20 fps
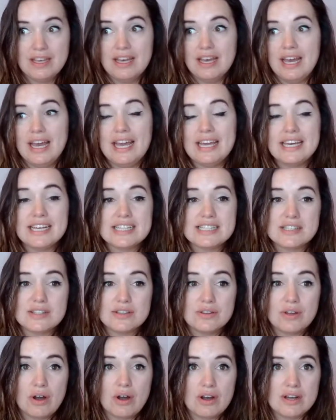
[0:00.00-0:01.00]
It gets
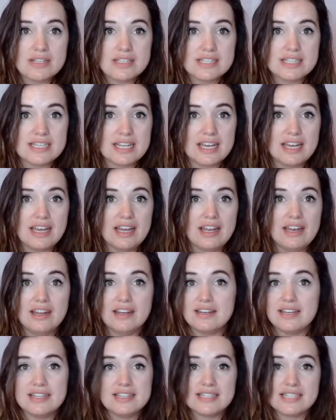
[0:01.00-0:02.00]
lost
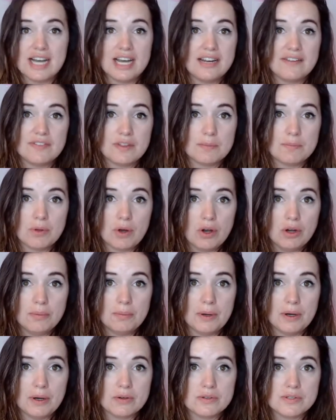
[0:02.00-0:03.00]
inside of the blog
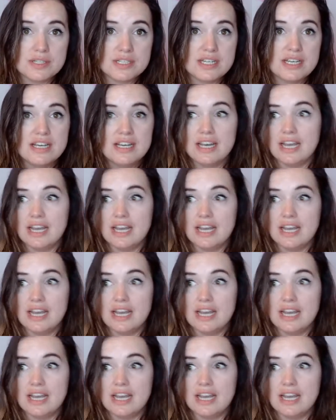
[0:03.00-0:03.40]
post.